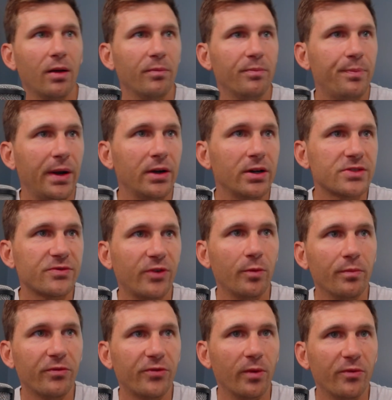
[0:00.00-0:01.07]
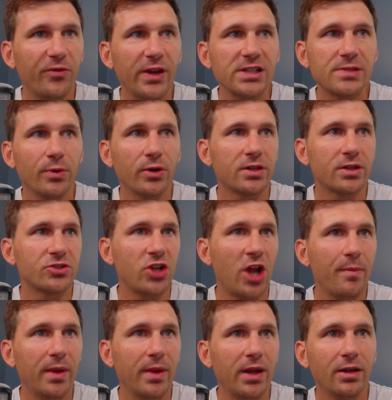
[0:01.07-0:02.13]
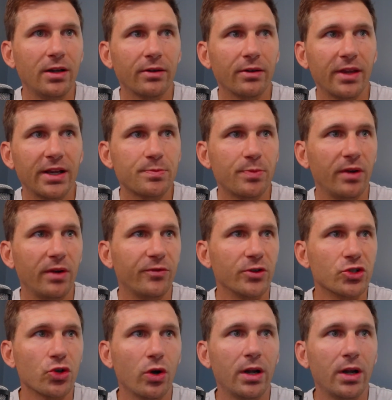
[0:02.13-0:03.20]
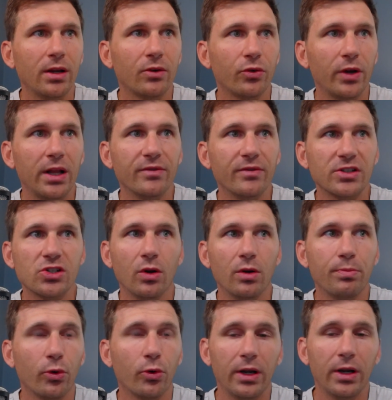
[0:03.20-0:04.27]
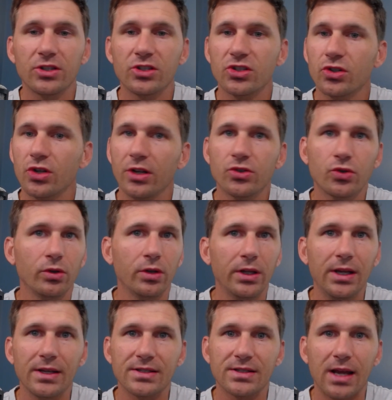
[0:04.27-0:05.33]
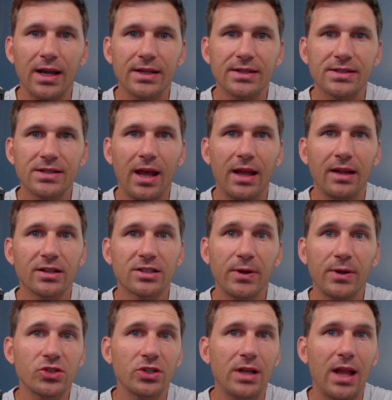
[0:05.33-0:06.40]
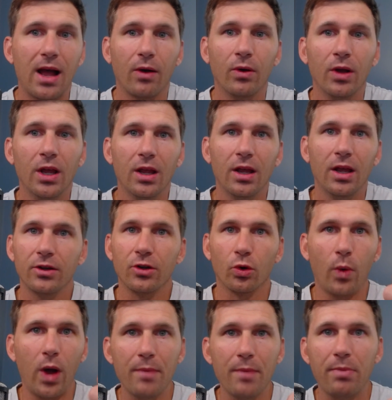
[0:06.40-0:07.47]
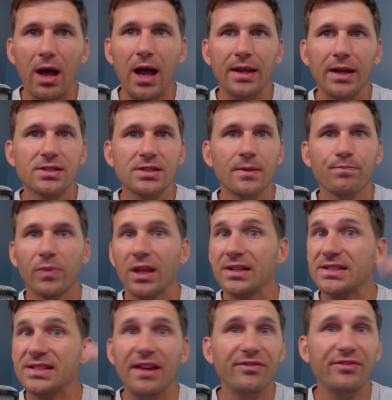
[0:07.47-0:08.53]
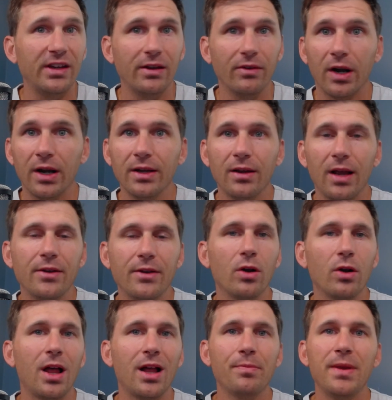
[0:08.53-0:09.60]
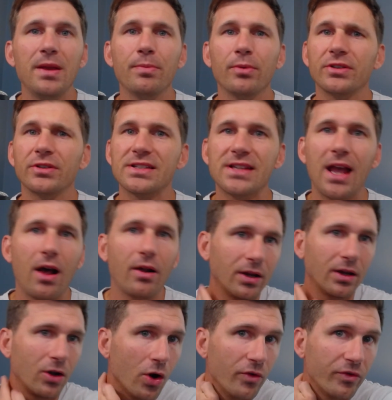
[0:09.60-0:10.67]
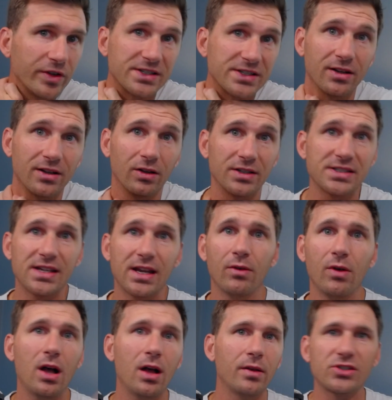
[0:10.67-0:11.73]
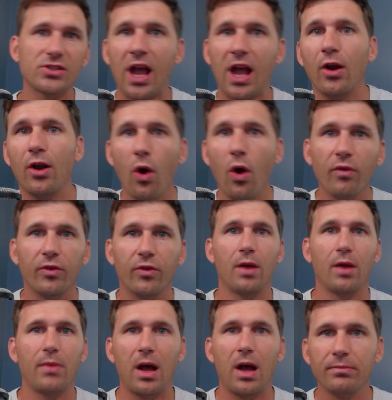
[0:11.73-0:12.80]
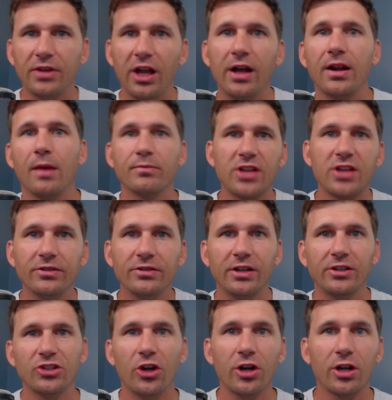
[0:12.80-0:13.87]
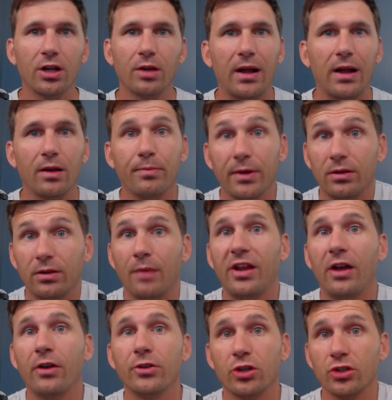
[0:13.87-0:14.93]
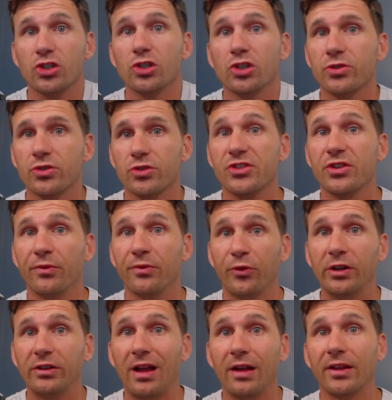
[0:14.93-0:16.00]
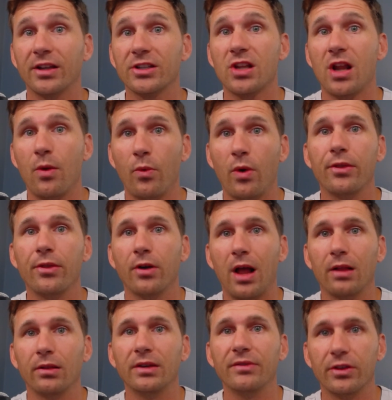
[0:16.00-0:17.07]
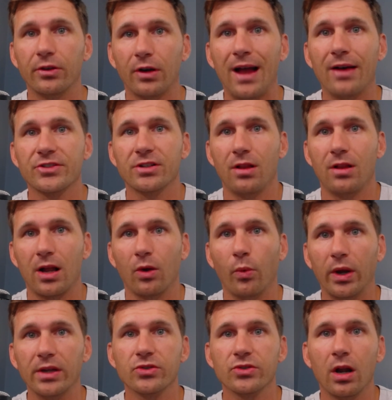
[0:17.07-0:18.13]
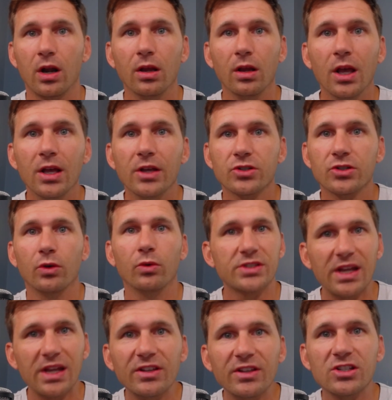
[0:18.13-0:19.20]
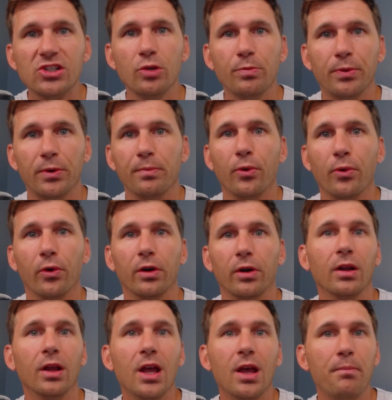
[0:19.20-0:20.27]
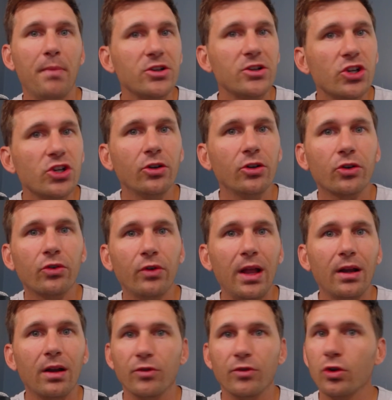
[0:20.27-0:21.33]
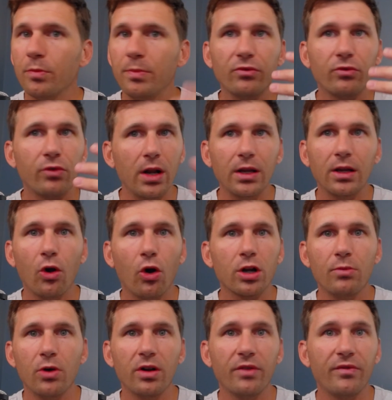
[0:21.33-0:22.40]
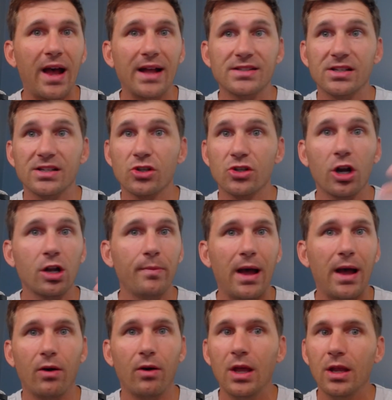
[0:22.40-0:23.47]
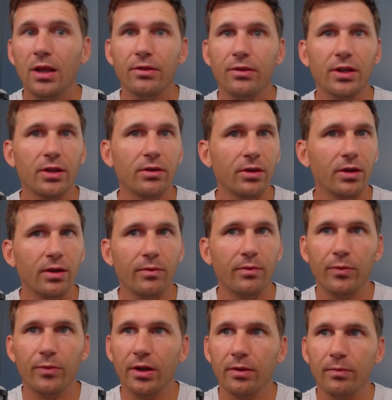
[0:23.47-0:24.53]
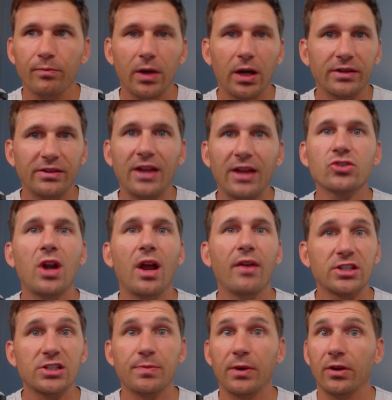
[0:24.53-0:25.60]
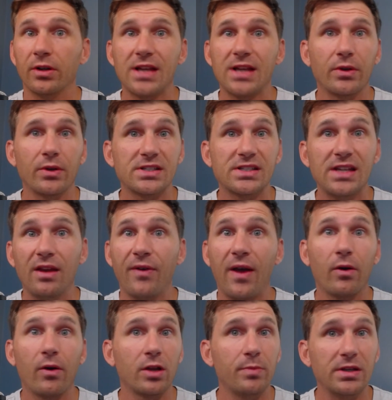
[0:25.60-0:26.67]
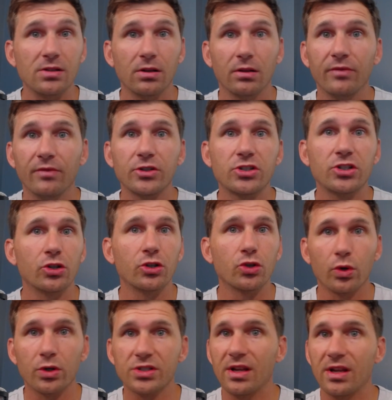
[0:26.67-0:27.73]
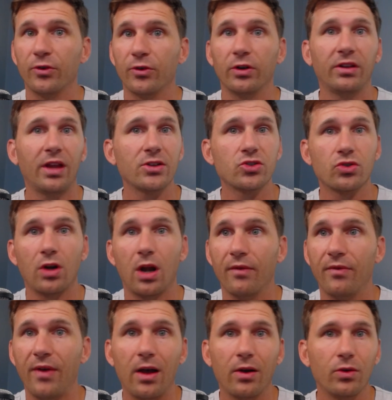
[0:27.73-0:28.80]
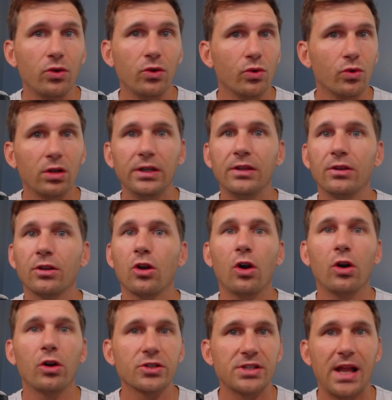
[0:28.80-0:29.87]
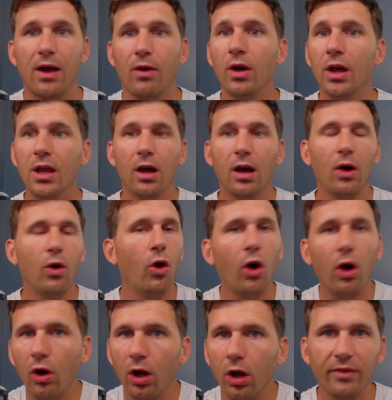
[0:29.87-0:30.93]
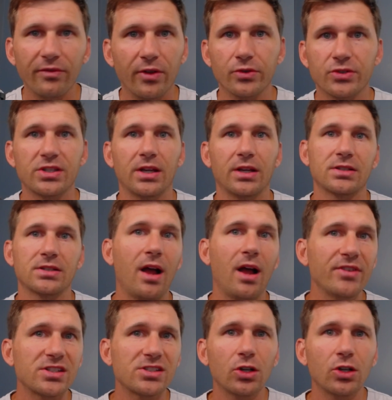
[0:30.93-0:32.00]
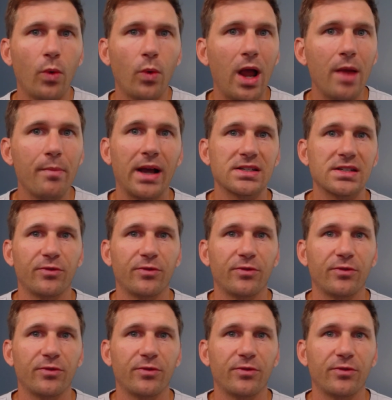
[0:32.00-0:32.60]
Paris from Facebook chiming in here. Thanks, Brent, for joining. Creative is so important. It truly is, guys. And especially now, your why buys, safety, right? I know a lot of people are discounting COVID still and saying, well, it's kind of over. I'm done. I'm done talking about it. But I'm telling you, consumers are still freaked out. That's not why they're not leaving their house in a lot of ways, right? So safety is super important. Mention it in your creative. You could be running automotive ads and talk about the test drive experience, how it's safe, how it could be delivered to your doorstep for a test drive, how you clean the cars now, all of those things. And obviously your why buys.